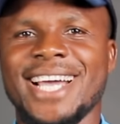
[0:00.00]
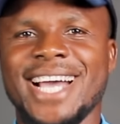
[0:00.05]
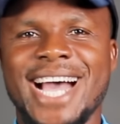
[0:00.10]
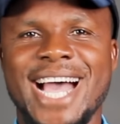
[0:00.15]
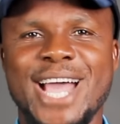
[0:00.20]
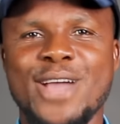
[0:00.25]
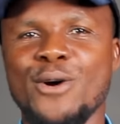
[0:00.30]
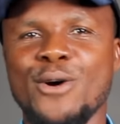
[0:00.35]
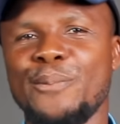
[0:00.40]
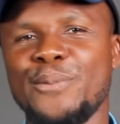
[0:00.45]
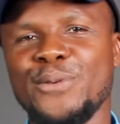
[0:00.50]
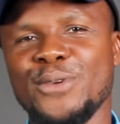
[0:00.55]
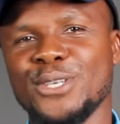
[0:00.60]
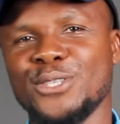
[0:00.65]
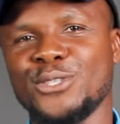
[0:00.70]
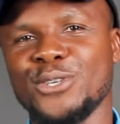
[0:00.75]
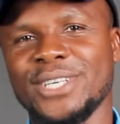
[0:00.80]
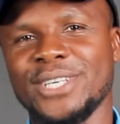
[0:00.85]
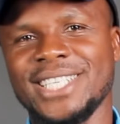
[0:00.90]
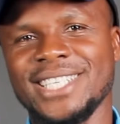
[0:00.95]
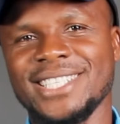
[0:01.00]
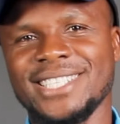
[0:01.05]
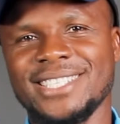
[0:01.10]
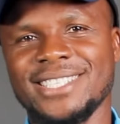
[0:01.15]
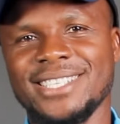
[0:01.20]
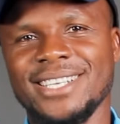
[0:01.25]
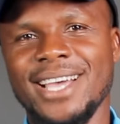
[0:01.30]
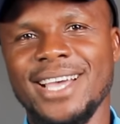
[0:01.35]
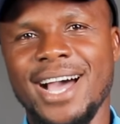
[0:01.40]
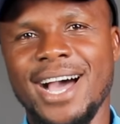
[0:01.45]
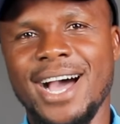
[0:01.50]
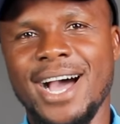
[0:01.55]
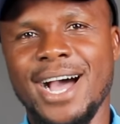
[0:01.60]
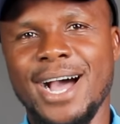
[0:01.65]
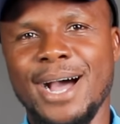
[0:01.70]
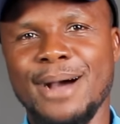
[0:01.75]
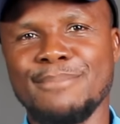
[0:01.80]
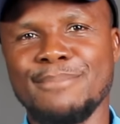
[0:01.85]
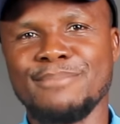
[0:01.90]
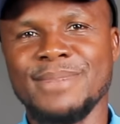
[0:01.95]
I hope you enjoyed this
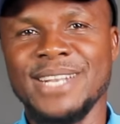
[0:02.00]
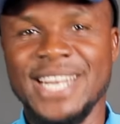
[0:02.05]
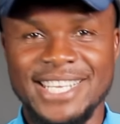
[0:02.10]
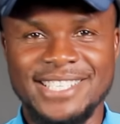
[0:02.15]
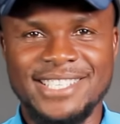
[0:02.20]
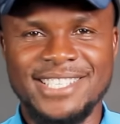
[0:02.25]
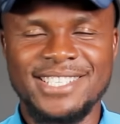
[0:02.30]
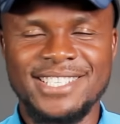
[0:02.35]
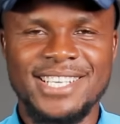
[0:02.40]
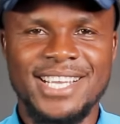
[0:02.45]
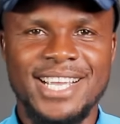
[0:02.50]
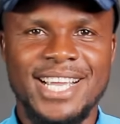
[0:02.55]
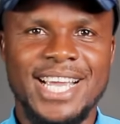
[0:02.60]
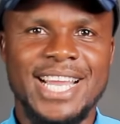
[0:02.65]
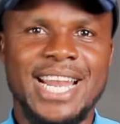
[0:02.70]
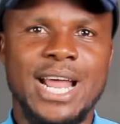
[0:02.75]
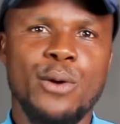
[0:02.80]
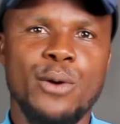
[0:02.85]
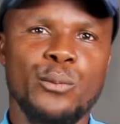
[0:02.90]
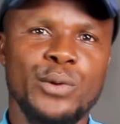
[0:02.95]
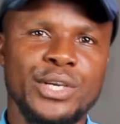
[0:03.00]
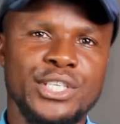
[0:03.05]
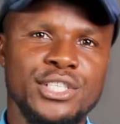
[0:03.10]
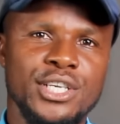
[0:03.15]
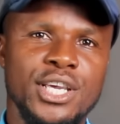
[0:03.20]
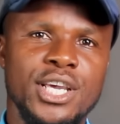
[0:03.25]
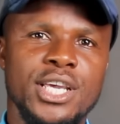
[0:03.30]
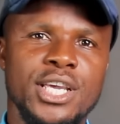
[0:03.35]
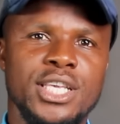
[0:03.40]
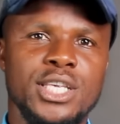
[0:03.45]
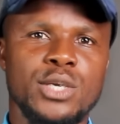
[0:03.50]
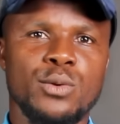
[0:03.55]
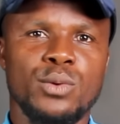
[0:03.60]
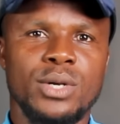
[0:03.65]
lesson, and I wish you